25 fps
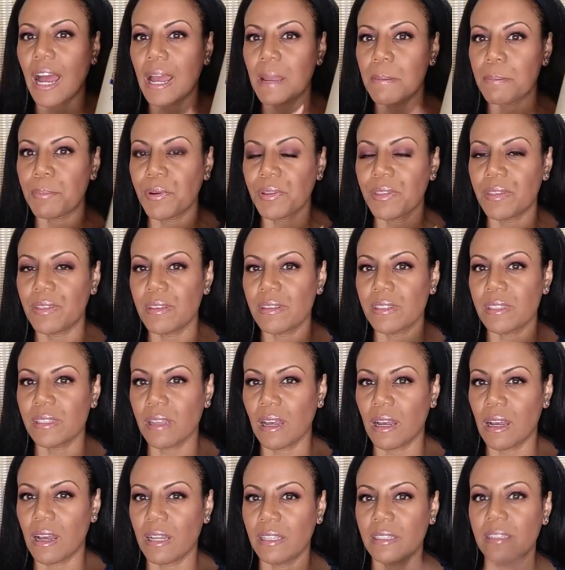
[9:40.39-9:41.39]
I put this
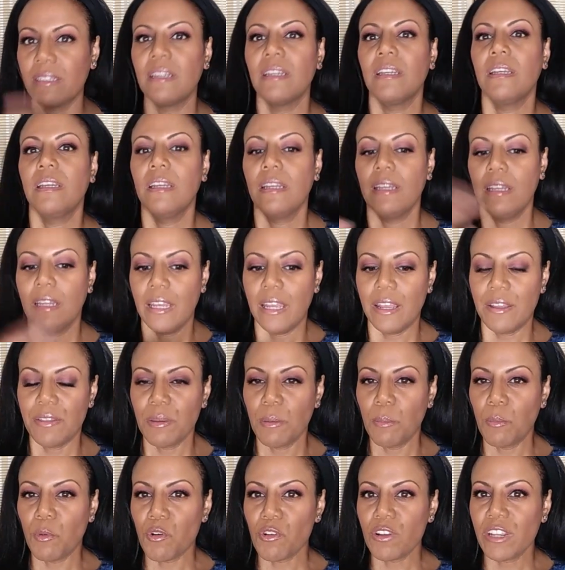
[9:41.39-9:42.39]
on in
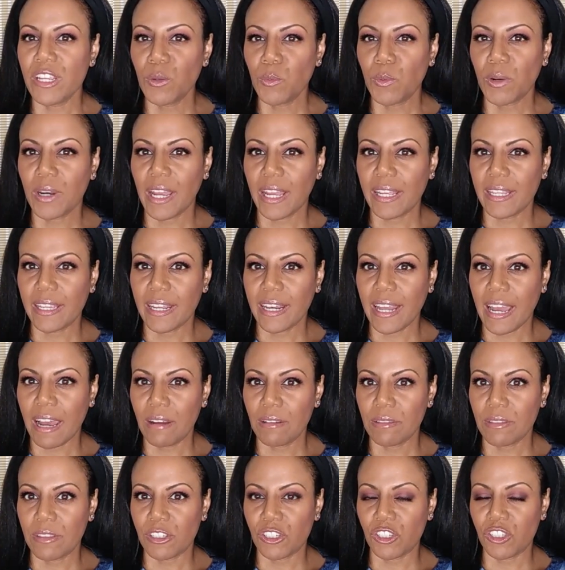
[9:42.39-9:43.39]
the morning when I get
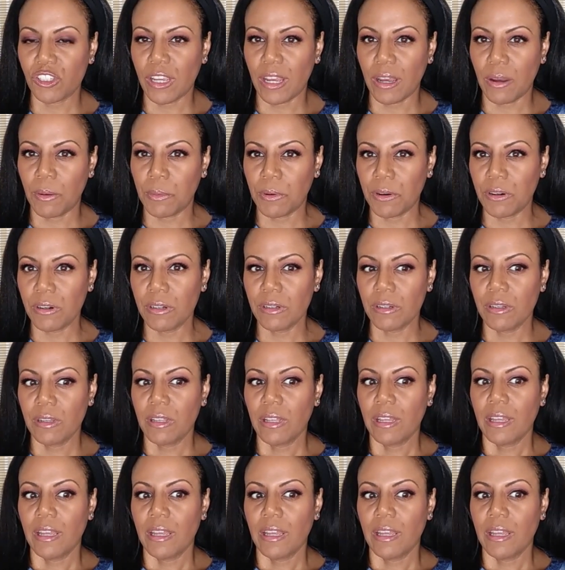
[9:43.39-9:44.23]
out the shower,